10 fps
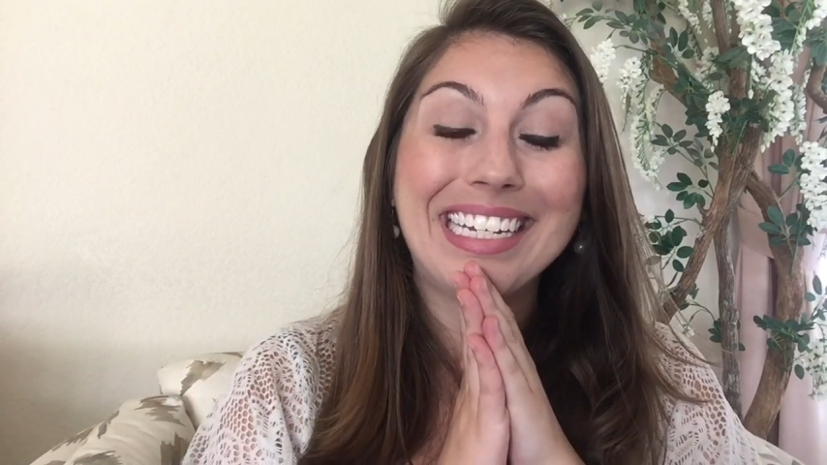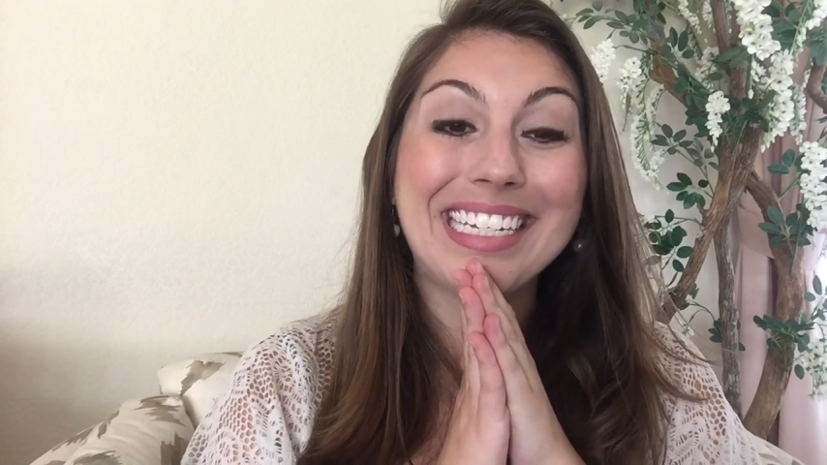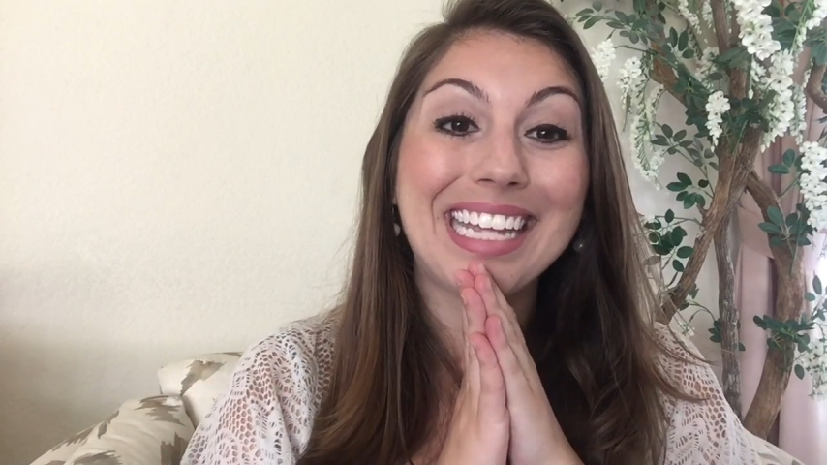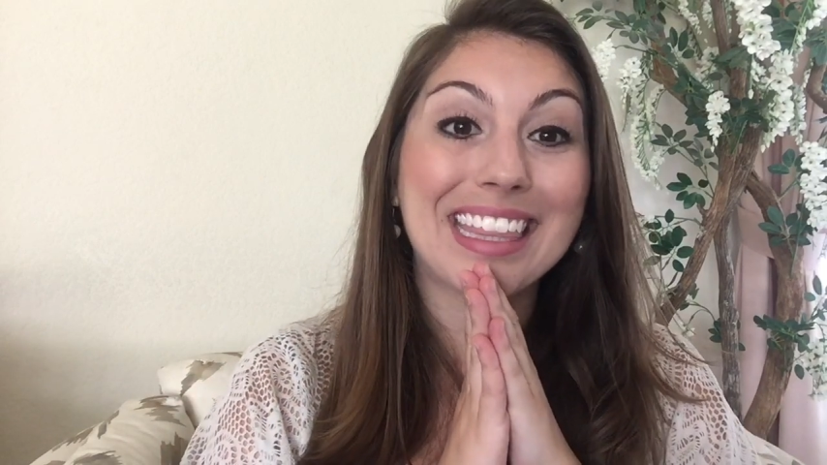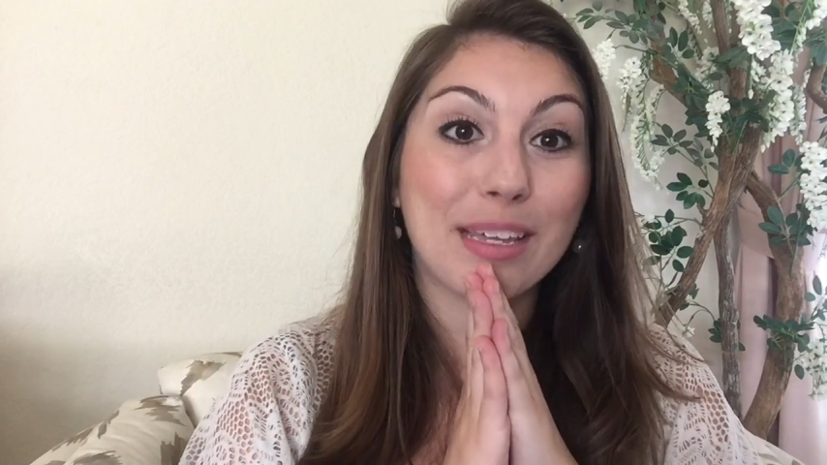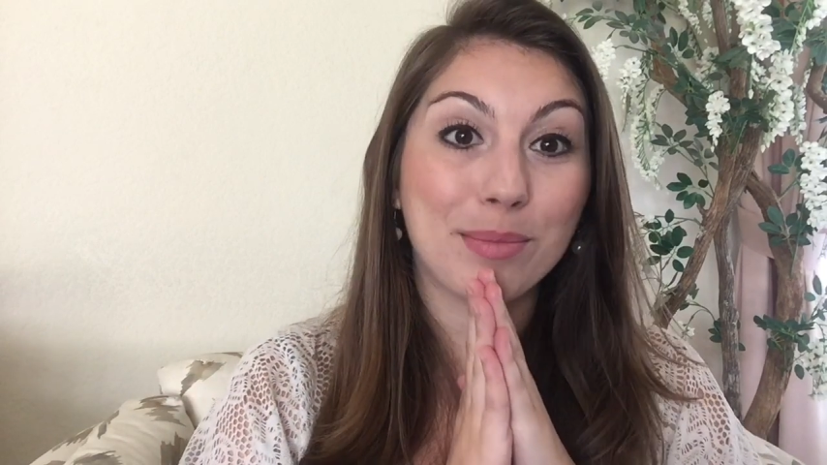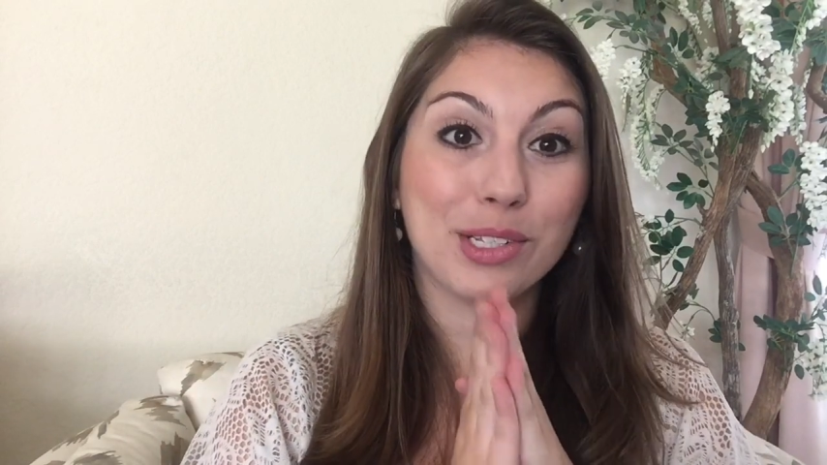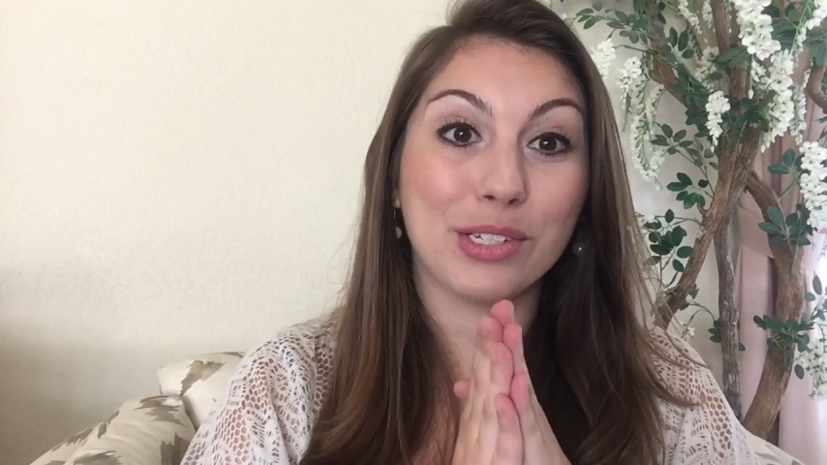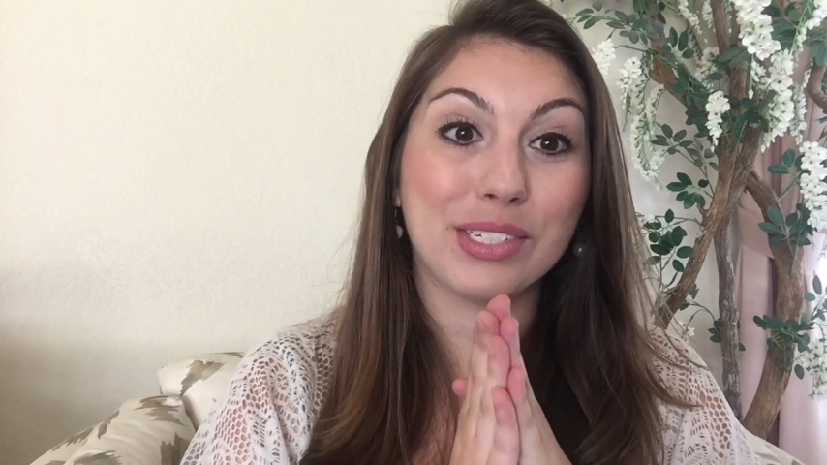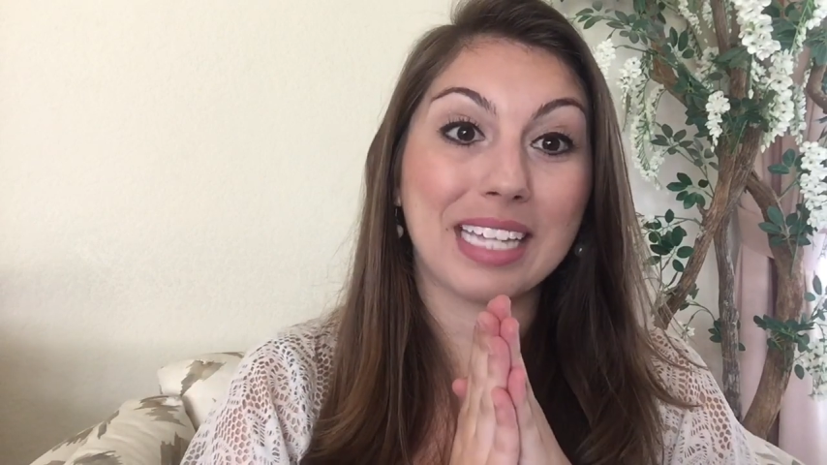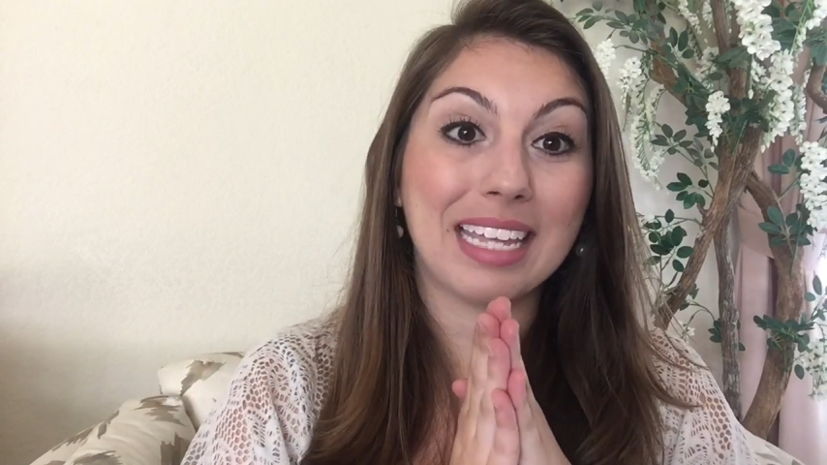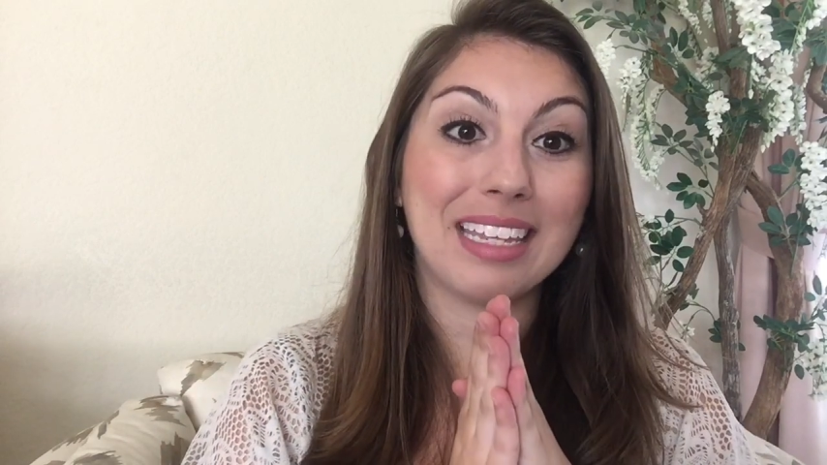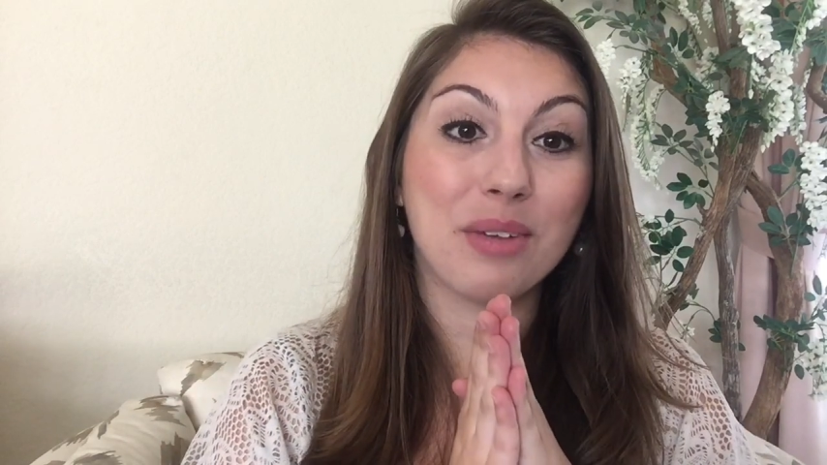to get them to learn sign